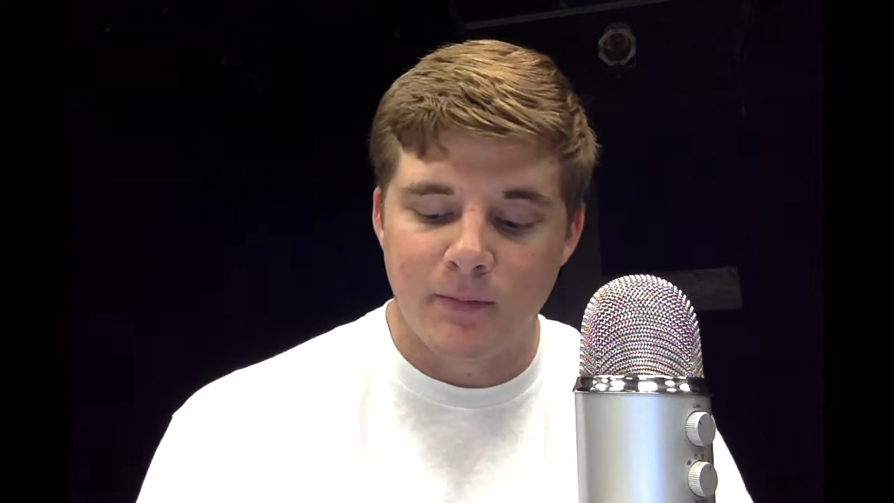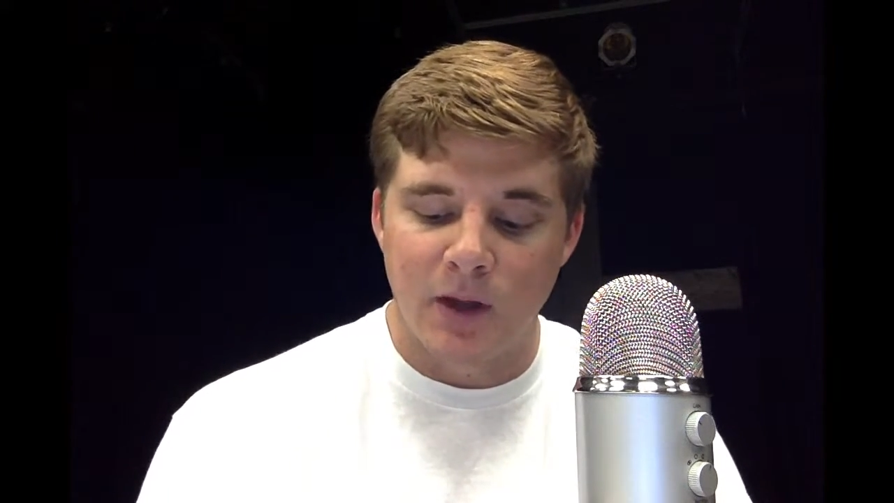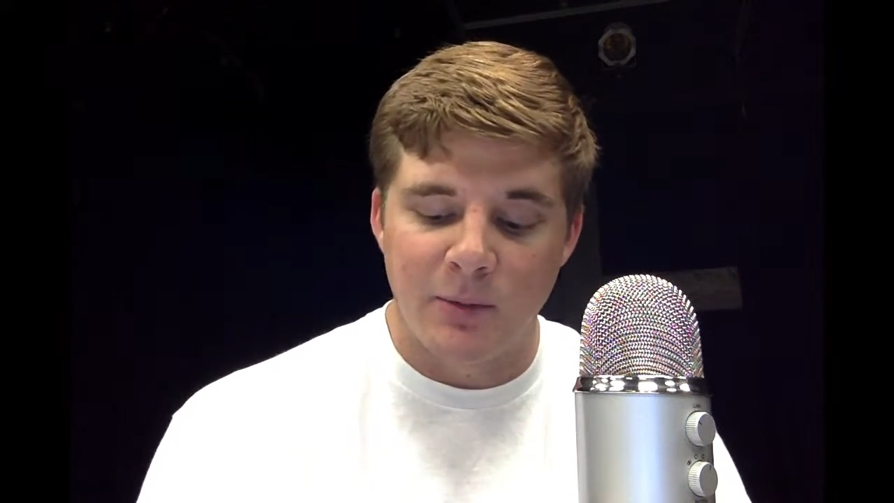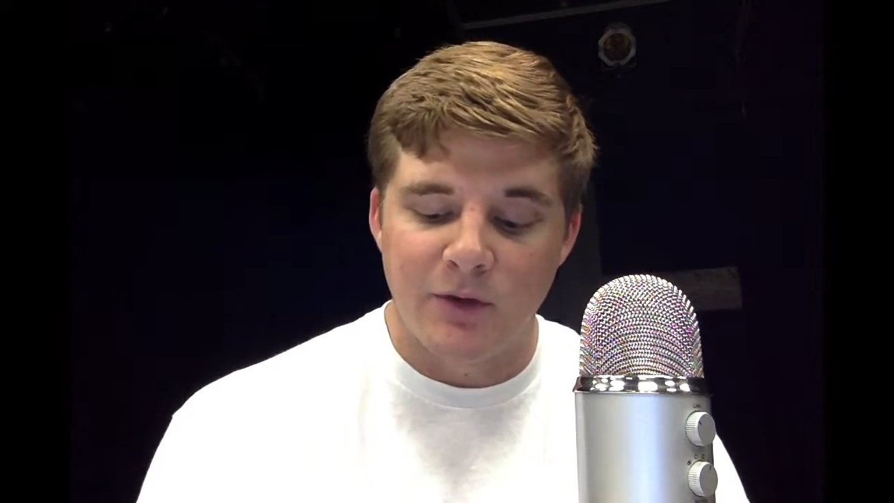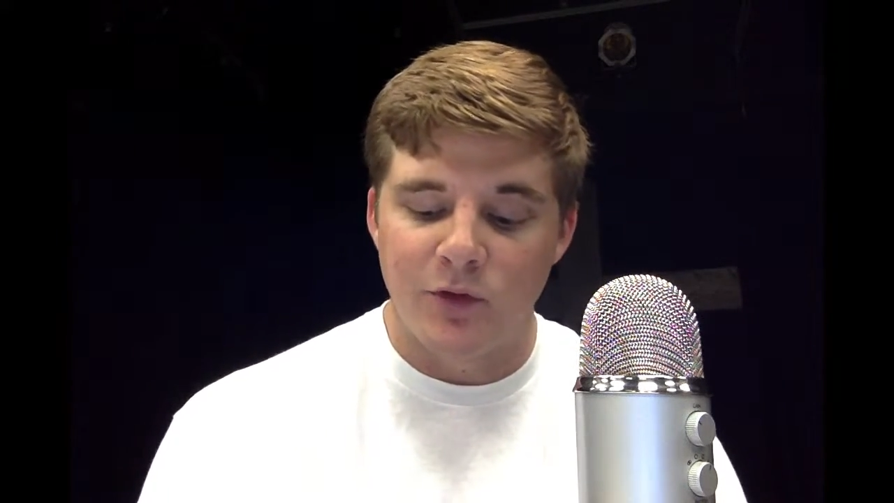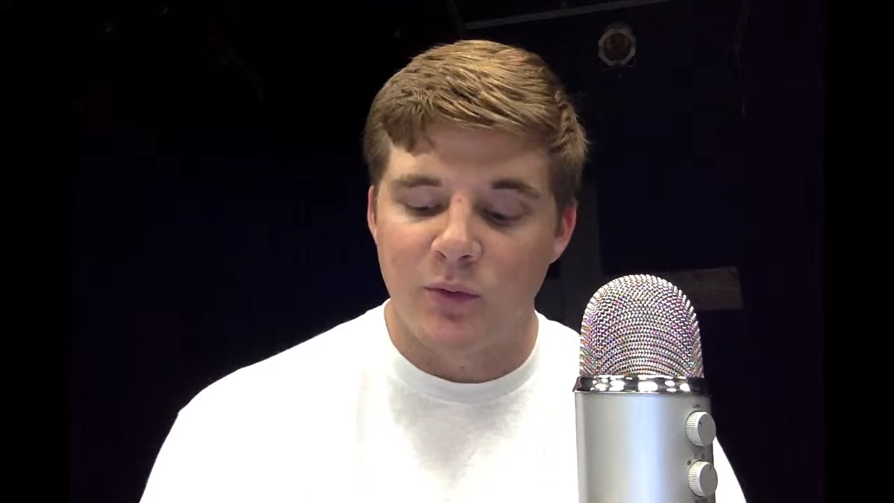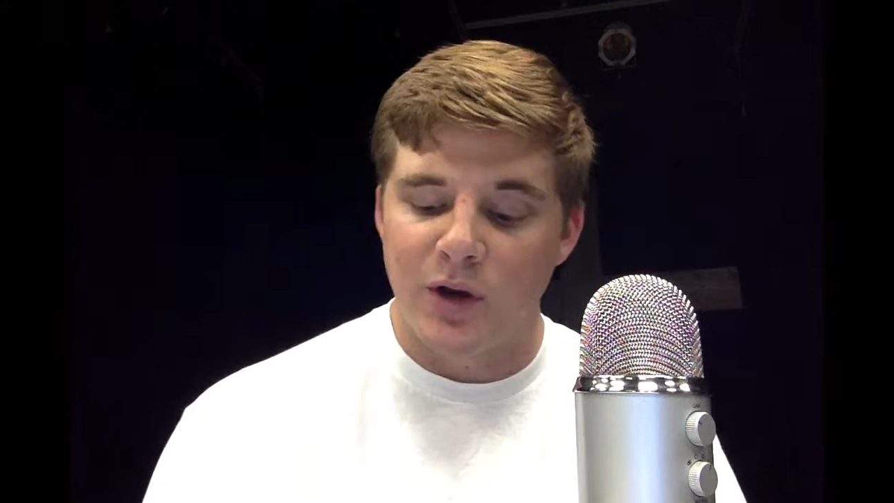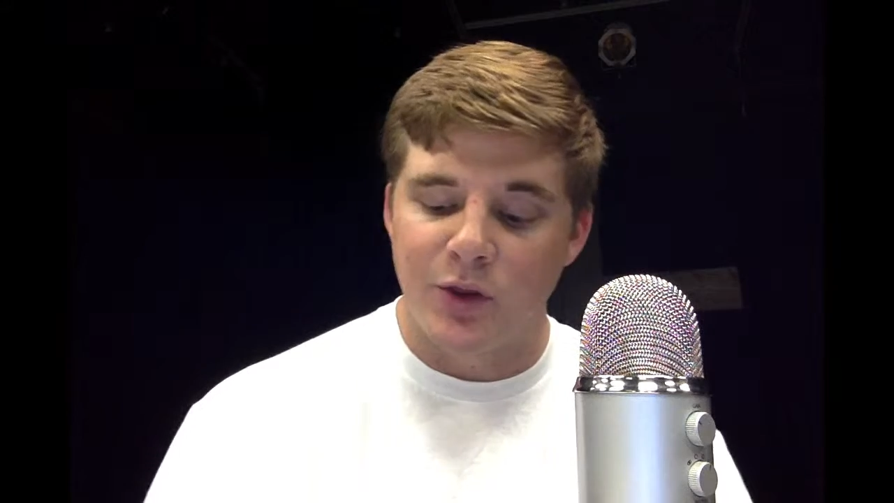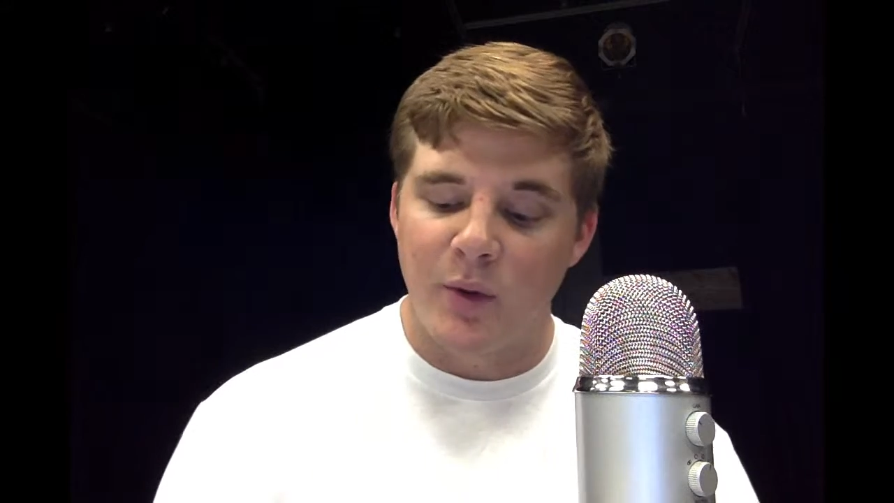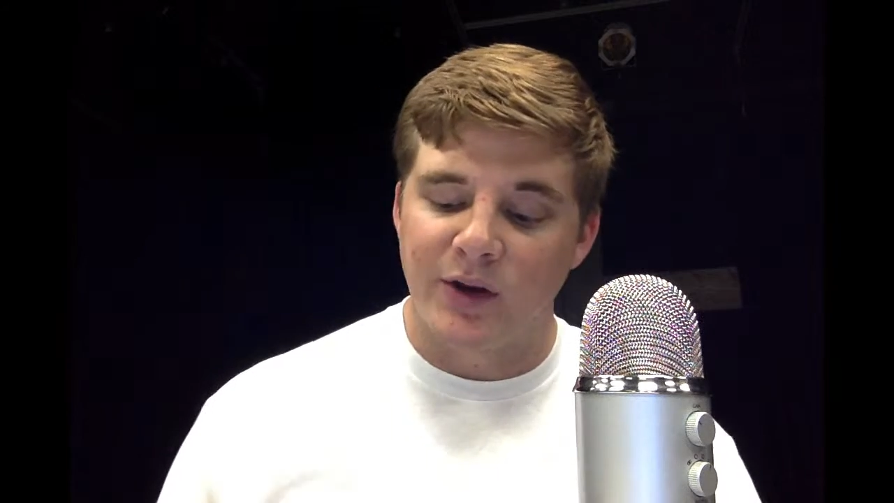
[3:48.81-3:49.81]
I mean, if you
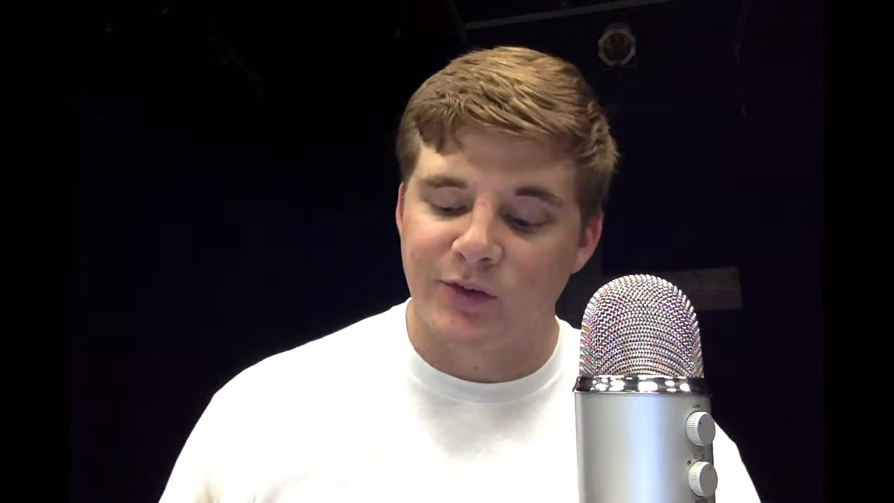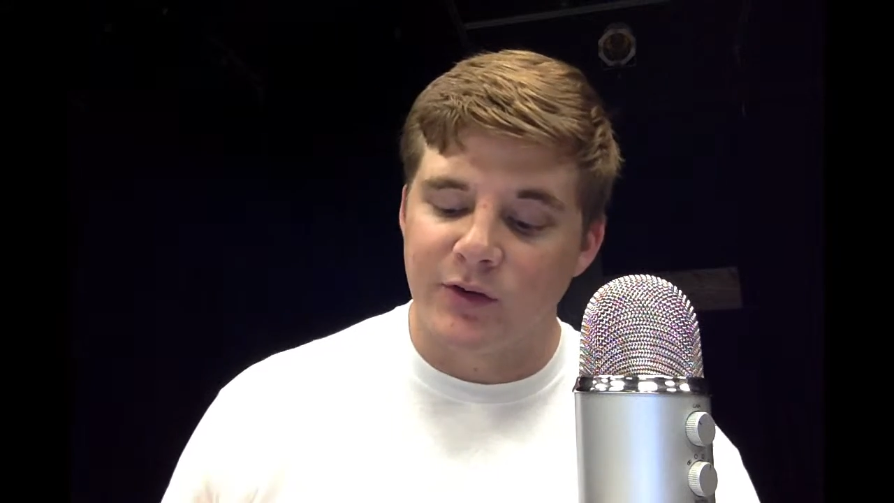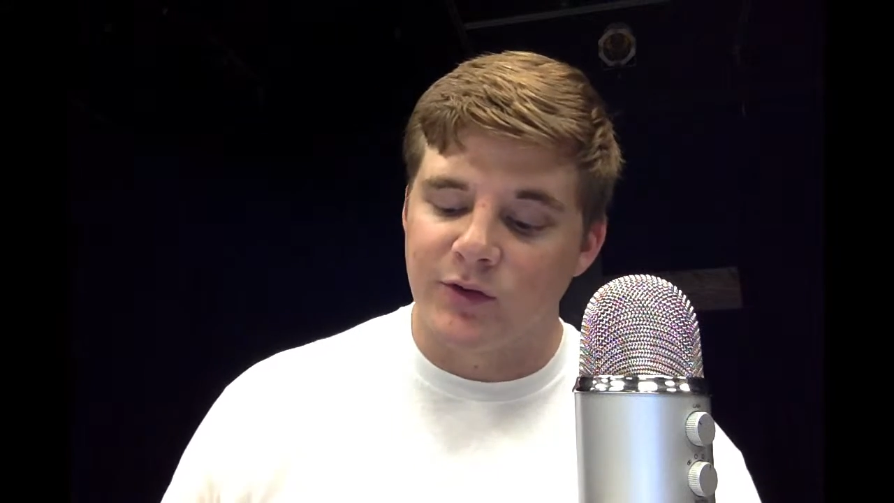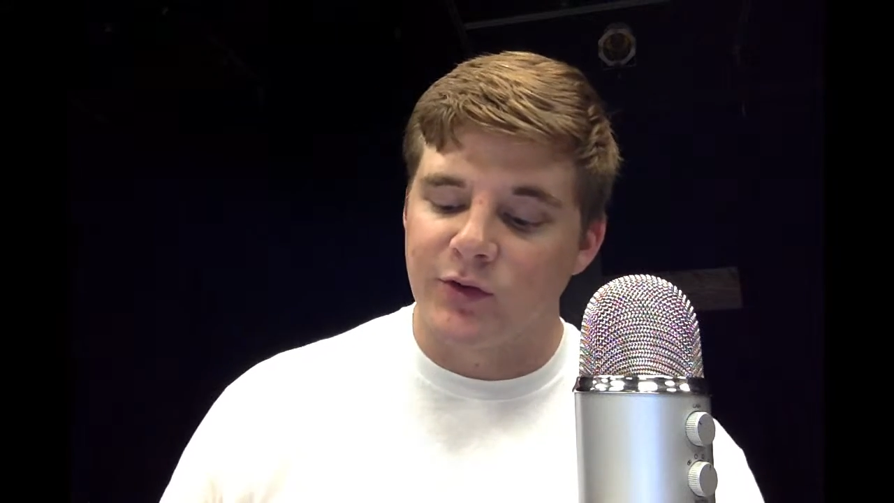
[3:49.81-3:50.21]
read through Exodus,